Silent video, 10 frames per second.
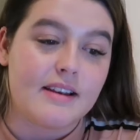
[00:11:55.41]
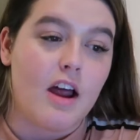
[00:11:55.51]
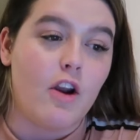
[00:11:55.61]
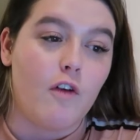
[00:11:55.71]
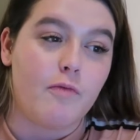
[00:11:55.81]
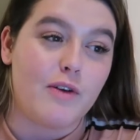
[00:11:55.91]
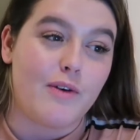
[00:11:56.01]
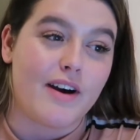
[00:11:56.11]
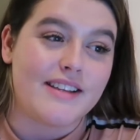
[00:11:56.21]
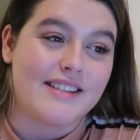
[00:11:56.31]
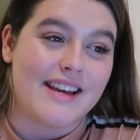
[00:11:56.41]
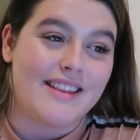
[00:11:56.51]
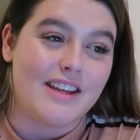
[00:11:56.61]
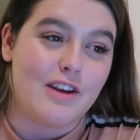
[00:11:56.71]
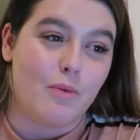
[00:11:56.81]
A lot of you guys
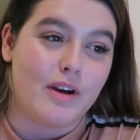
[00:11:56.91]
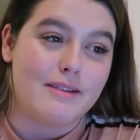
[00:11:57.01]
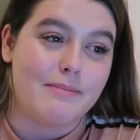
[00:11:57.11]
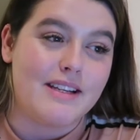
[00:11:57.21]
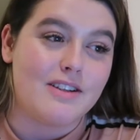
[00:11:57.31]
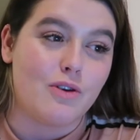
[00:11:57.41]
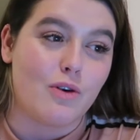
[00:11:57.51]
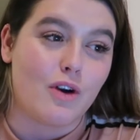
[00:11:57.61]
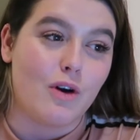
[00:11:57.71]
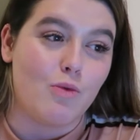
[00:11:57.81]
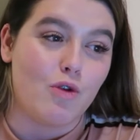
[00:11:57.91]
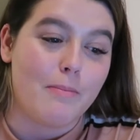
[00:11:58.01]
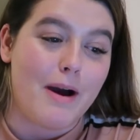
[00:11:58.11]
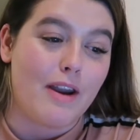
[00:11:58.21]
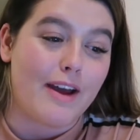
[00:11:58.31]
said that you wanted me to talk a lot more
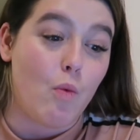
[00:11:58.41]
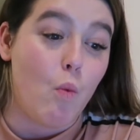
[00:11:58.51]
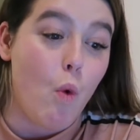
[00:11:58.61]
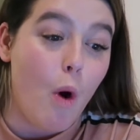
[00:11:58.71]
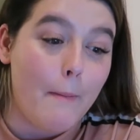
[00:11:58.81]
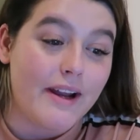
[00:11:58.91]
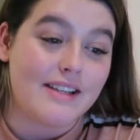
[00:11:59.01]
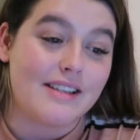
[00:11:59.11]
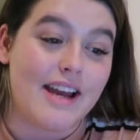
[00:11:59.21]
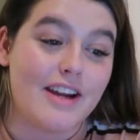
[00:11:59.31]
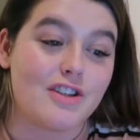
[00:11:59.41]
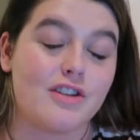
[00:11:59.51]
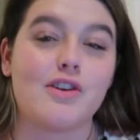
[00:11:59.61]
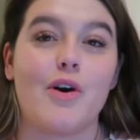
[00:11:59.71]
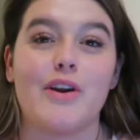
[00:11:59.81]
about like what my
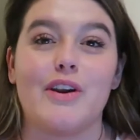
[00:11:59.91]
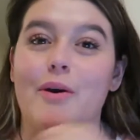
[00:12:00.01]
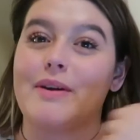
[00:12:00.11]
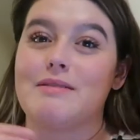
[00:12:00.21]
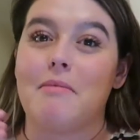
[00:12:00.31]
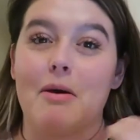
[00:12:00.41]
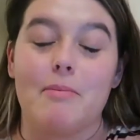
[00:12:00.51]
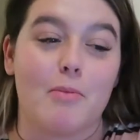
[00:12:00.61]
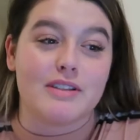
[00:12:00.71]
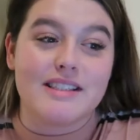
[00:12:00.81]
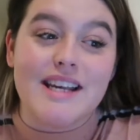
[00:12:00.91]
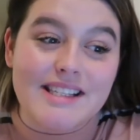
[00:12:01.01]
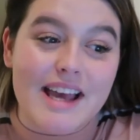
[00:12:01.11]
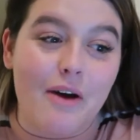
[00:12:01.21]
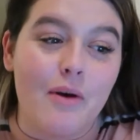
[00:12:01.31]
dissertation's on and go into a little bit
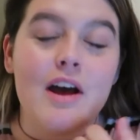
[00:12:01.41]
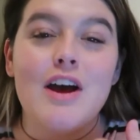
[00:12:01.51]
detail.